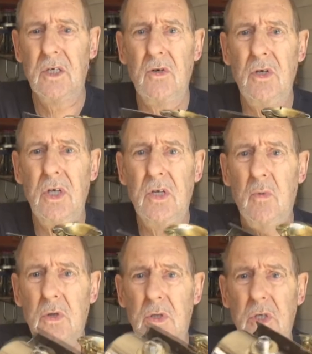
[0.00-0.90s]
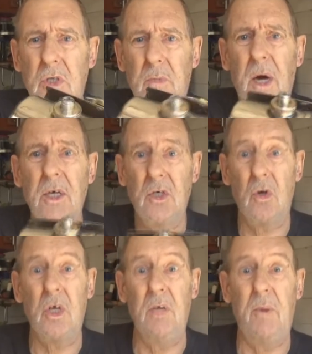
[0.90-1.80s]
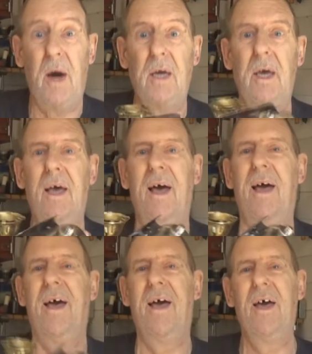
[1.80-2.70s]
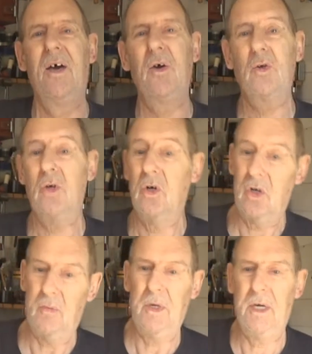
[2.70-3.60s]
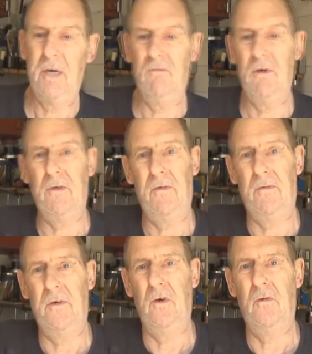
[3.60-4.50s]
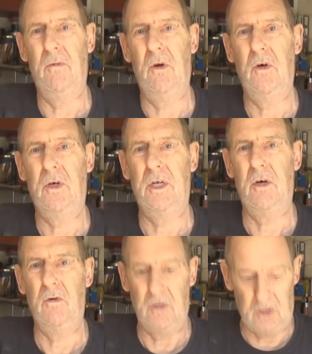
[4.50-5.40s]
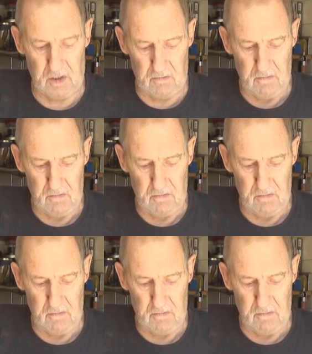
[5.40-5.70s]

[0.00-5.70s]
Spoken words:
so you need to watch this space on eBay, because I'm going to be getting rid of a few of them. Like, you know, it's